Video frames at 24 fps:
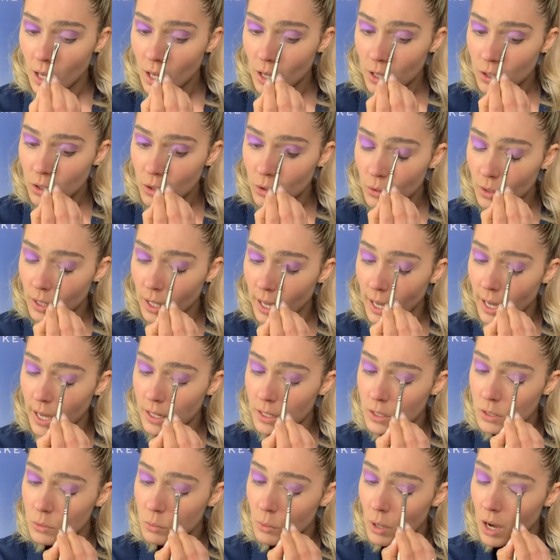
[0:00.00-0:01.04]
You can
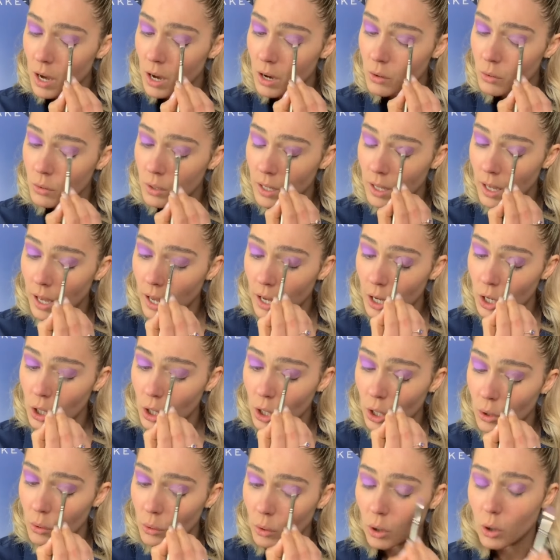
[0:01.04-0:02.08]
as well
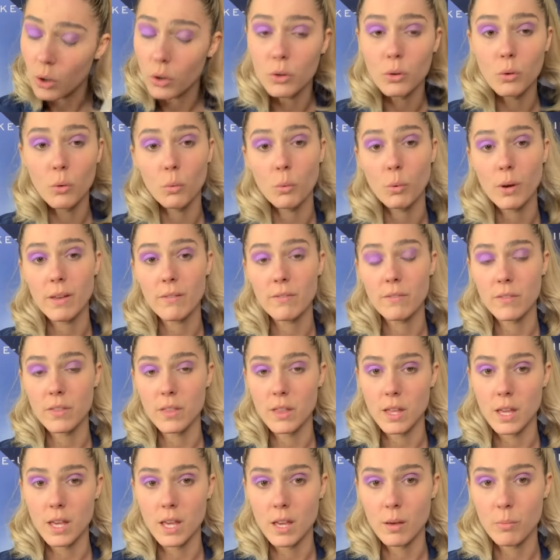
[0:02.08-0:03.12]
go on with
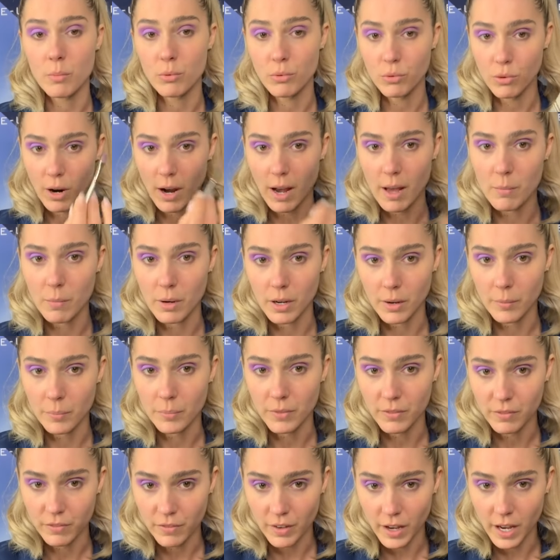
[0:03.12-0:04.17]
the primer
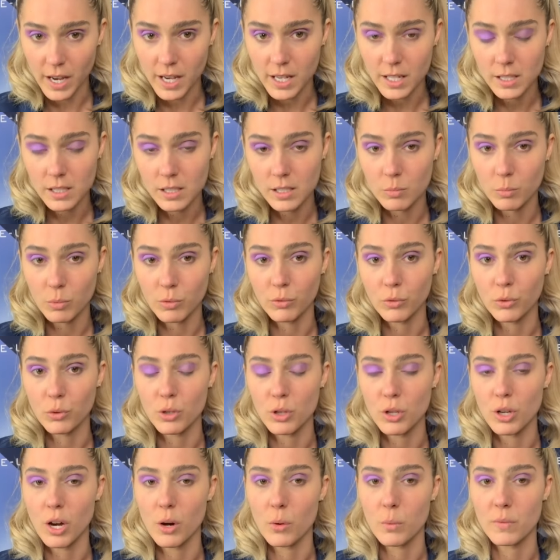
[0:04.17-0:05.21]
first before
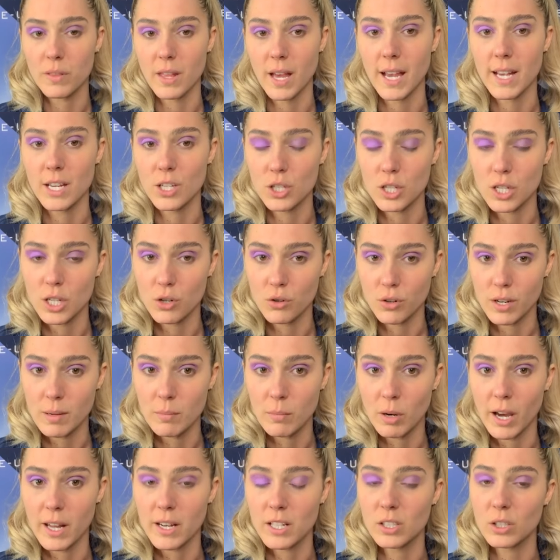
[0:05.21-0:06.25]
you go on with the HD cream
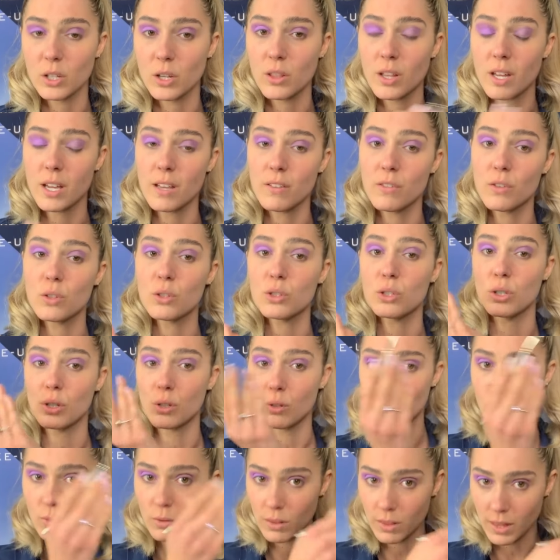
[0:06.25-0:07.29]
liner, so that if you
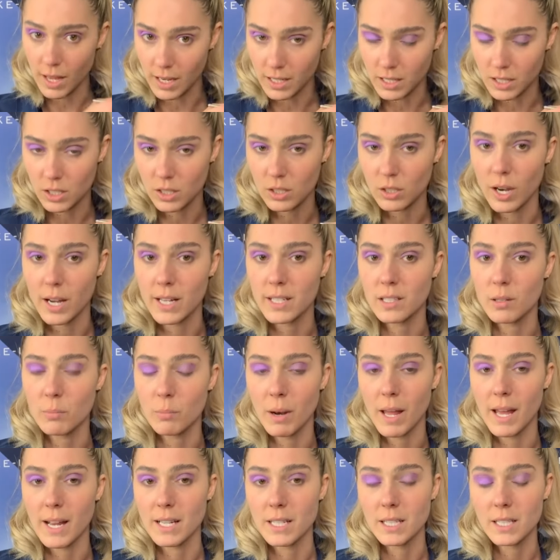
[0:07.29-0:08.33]
do then decide to
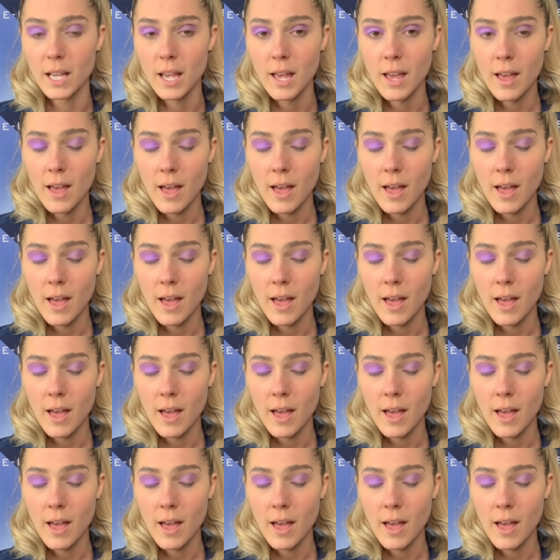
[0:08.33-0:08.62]
blend